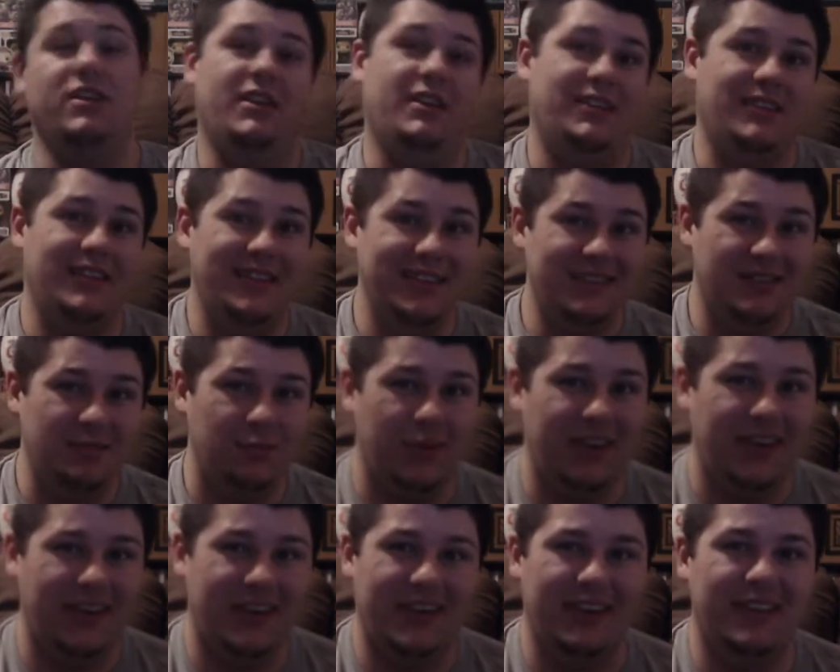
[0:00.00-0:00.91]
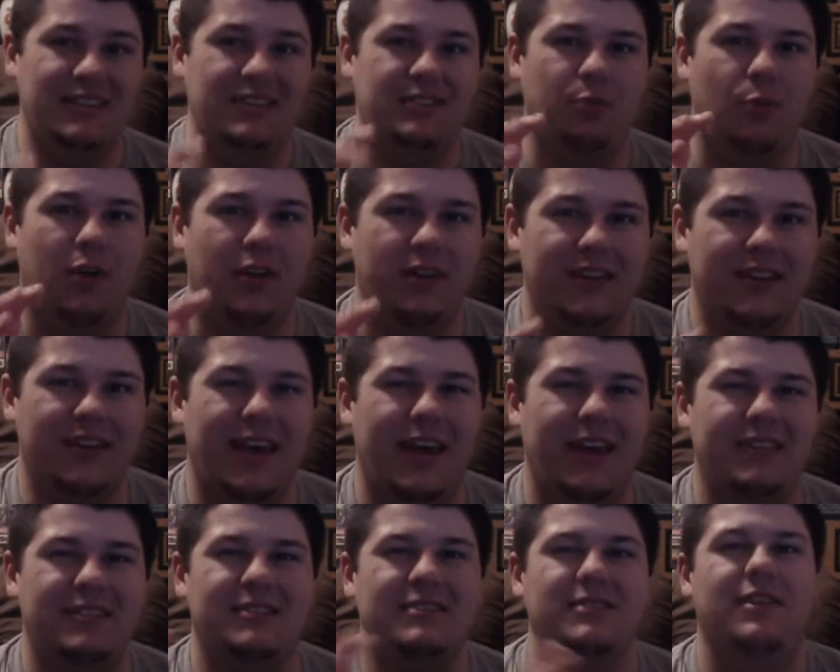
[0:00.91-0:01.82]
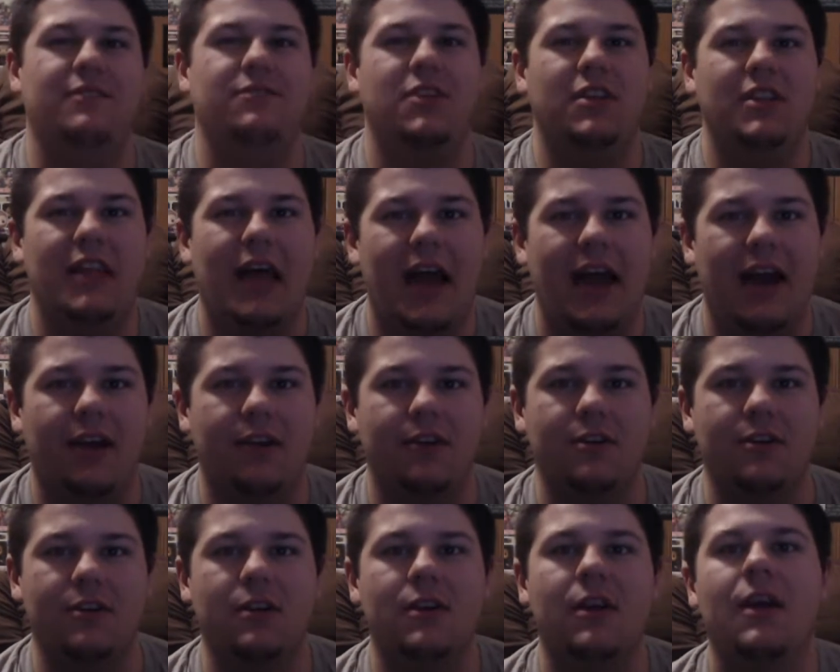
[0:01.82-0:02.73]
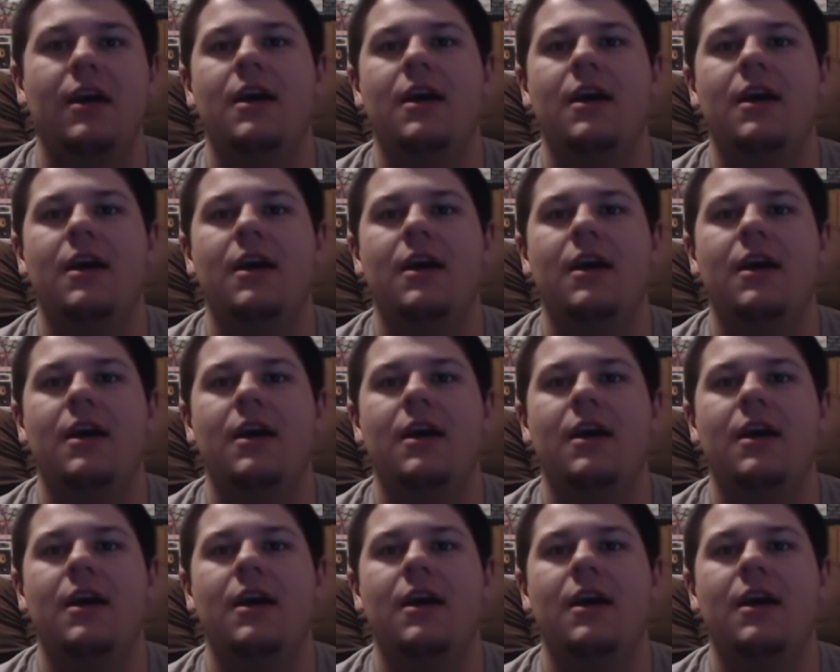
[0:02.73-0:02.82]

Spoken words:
and this week is one of the cases of the latter.